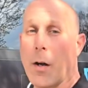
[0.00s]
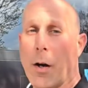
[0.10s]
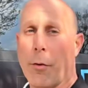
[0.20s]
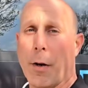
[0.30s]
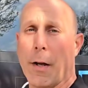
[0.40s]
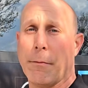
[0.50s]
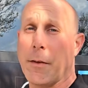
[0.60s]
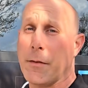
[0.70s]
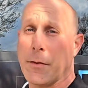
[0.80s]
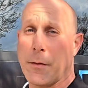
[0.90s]
All right, if
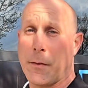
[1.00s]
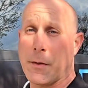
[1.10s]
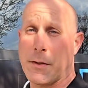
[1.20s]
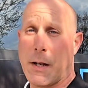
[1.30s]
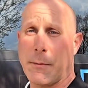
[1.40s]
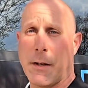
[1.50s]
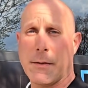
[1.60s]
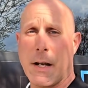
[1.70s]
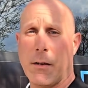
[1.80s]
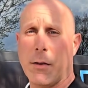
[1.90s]
this is your first time to the
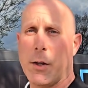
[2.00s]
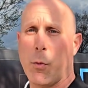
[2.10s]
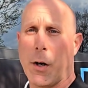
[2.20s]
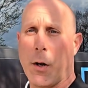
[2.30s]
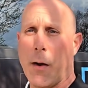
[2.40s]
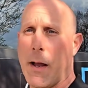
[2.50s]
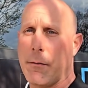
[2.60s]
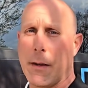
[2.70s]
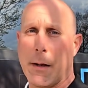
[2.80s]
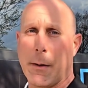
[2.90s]
channel and you want to know
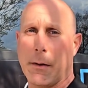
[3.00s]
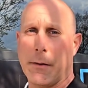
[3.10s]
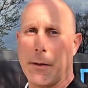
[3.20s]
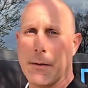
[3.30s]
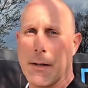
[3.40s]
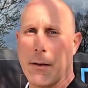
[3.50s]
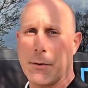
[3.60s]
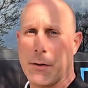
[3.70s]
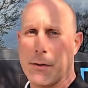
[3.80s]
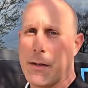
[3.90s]
everything about living in South
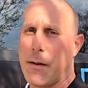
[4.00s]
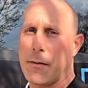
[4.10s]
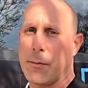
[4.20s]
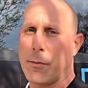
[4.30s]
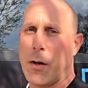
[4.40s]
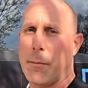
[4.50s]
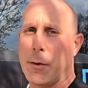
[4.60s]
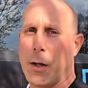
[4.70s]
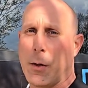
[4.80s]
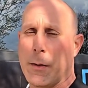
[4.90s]
Jersey, then subscribe
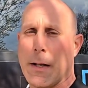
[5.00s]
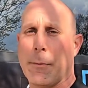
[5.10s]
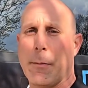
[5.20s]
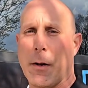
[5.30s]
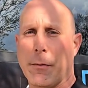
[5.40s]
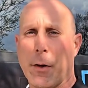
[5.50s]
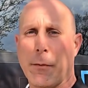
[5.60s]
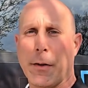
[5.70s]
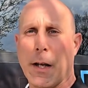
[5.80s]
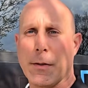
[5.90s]
below and tap the bell for
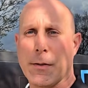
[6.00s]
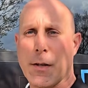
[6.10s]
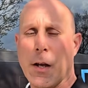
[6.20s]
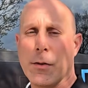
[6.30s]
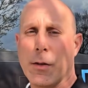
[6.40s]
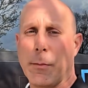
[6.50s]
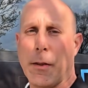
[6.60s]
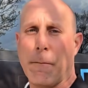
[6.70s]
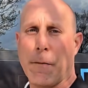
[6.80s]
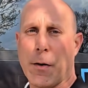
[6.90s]
notifications so you'll be
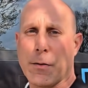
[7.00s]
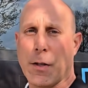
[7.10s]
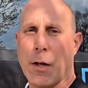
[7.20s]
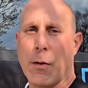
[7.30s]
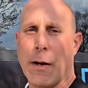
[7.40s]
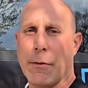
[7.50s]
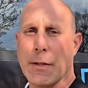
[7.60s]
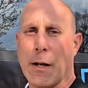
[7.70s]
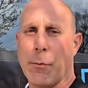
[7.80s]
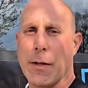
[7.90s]
the first to know every
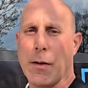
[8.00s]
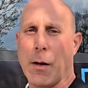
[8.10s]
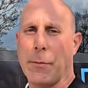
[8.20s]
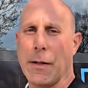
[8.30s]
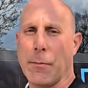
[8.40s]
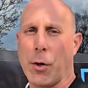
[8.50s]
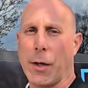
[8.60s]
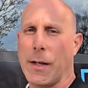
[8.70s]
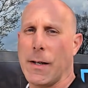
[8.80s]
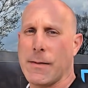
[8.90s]
time we update the
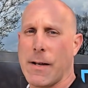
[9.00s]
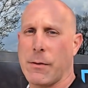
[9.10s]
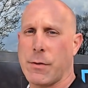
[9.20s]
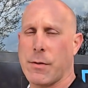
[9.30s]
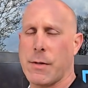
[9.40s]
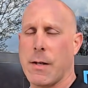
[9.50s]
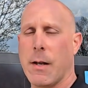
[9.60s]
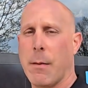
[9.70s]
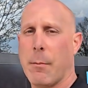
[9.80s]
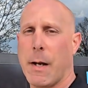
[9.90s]
market in South Jersey.
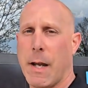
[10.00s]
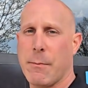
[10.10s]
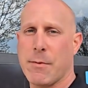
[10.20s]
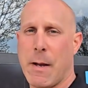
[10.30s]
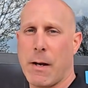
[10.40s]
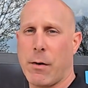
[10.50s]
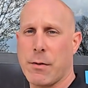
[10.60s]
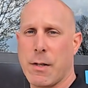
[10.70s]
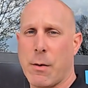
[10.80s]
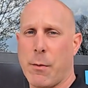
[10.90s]
My name is Matt
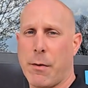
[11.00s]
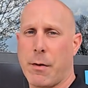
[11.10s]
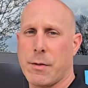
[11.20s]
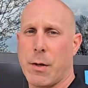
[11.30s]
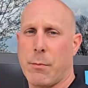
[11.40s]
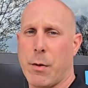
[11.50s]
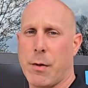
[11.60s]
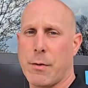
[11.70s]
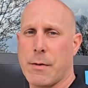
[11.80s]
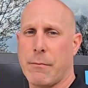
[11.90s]
Curcio with Curcio
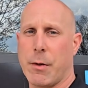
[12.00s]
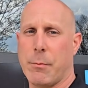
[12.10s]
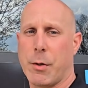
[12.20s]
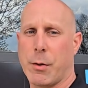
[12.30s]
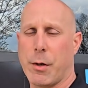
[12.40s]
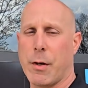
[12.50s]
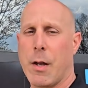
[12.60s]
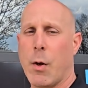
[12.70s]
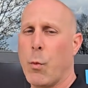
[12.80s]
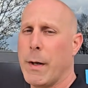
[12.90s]
Partners at Real Broker.
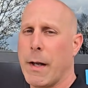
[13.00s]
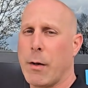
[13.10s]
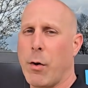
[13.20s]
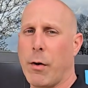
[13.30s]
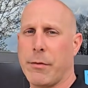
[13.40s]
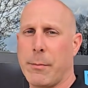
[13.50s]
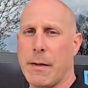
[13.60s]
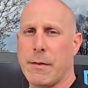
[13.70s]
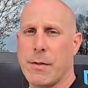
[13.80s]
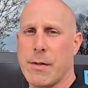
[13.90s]
We get calls and
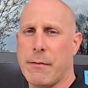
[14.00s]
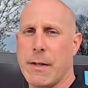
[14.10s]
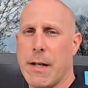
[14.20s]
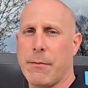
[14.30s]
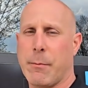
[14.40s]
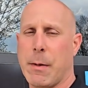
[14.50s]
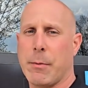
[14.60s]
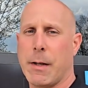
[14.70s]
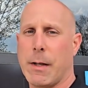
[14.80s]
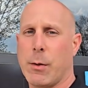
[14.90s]
messages every day from
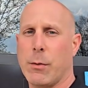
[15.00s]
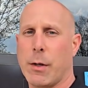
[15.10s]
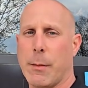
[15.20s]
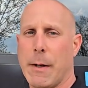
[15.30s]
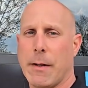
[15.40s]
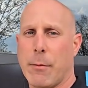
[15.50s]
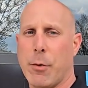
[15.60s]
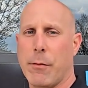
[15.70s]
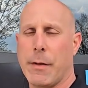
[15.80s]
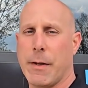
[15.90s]
people like you looking to make their
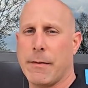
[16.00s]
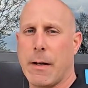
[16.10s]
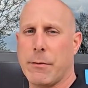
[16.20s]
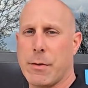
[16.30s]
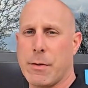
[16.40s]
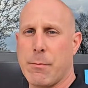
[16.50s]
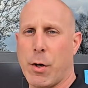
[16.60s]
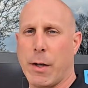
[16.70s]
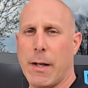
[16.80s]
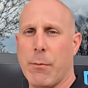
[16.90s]
move in the South Jersey
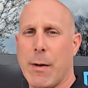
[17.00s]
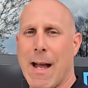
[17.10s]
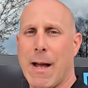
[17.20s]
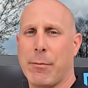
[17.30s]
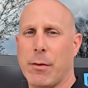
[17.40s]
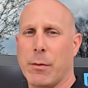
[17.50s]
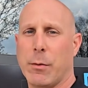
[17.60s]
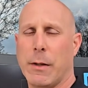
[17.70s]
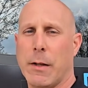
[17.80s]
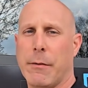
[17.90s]
market, and we
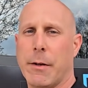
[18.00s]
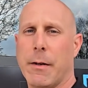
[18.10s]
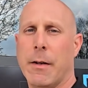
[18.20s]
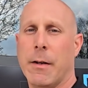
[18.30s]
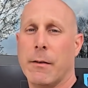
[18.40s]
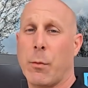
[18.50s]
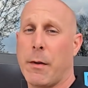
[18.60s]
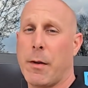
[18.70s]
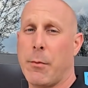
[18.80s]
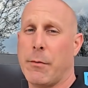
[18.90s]
absolutely love it. So
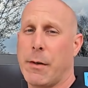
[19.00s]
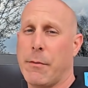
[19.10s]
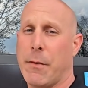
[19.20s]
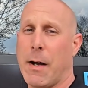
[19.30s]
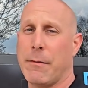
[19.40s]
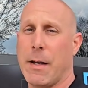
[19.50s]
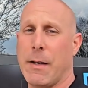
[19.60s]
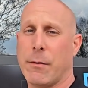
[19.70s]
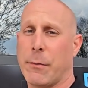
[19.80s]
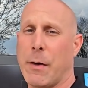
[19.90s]
whether you're moving in 5
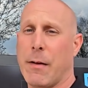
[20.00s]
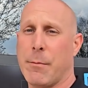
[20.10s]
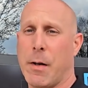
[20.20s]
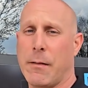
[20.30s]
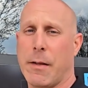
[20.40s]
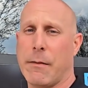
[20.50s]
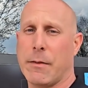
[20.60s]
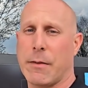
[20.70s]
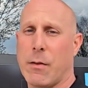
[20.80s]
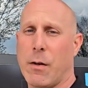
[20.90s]
days or 5 months, give
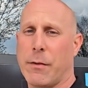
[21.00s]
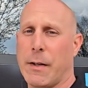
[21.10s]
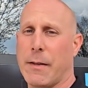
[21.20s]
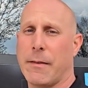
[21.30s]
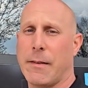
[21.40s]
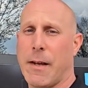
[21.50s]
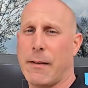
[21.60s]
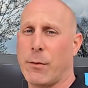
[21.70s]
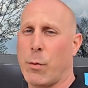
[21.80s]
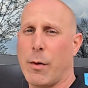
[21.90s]
us a call, send us a
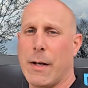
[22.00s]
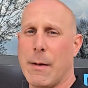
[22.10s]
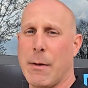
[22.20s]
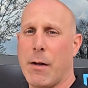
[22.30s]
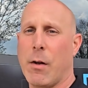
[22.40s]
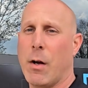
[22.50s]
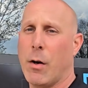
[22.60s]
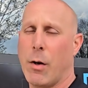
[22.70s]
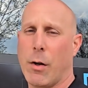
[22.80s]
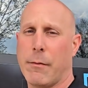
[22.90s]
text or an email.
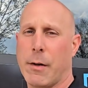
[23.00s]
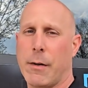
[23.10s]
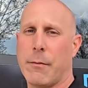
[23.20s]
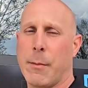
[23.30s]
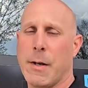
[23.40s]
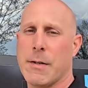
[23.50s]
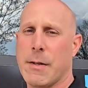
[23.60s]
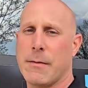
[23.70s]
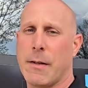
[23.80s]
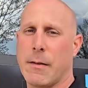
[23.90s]
All of our information
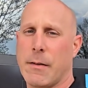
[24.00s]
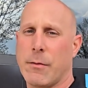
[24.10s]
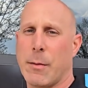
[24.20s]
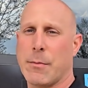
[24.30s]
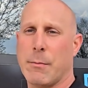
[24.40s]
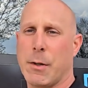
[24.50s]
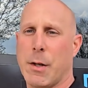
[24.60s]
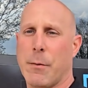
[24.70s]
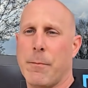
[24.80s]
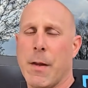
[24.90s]
is in the description
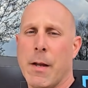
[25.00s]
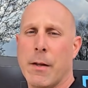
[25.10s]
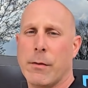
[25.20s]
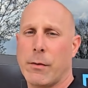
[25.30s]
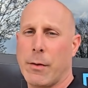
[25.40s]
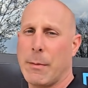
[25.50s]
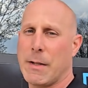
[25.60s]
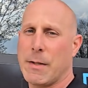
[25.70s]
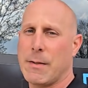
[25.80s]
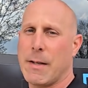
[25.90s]
below. So as I
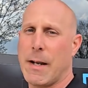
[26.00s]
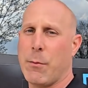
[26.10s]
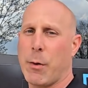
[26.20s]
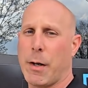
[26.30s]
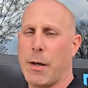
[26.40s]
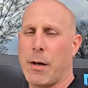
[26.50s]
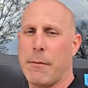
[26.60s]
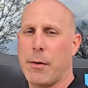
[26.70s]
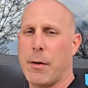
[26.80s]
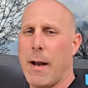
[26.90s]
mentioned, today we're going to
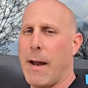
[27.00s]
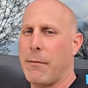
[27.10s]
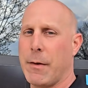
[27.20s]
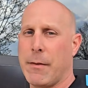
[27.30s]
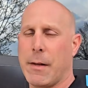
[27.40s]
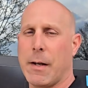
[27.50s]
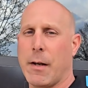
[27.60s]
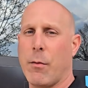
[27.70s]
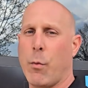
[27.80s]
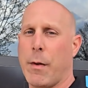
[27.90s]
cover
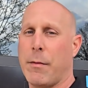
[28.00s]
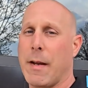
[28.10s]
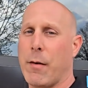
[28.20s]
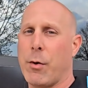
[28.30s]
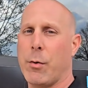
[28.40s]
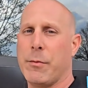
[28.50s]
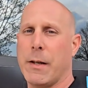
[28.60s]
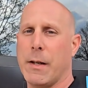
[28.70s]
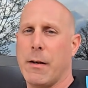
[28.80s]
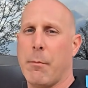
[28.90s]
everything with townhomes
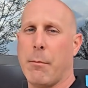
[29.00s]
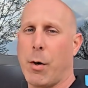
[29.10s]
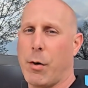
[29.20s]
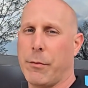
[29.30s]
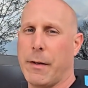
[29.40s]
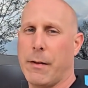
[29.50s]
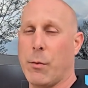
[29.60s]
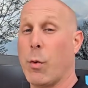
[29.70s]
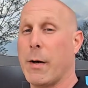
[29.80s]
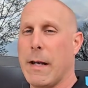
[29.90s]
in
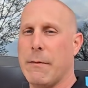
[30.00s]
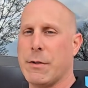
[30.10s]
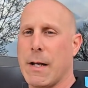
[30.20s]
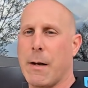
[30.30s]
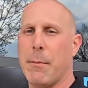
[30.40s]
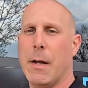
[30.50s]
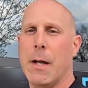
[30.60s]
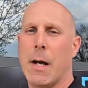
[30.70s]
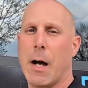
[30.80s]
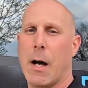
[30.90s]
Marlton or Evesham.
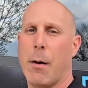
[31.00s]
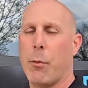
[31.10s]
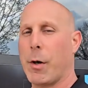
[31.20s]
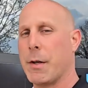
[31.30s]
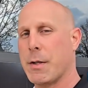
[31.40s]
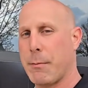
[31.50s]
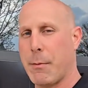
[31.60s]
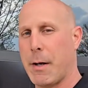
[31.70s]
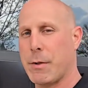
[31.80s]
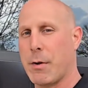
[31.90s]
We're going to jump
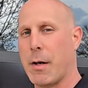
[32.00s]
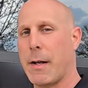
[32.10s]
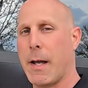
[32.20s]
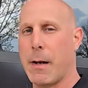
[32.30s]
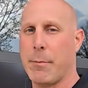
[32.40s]
in my truck, head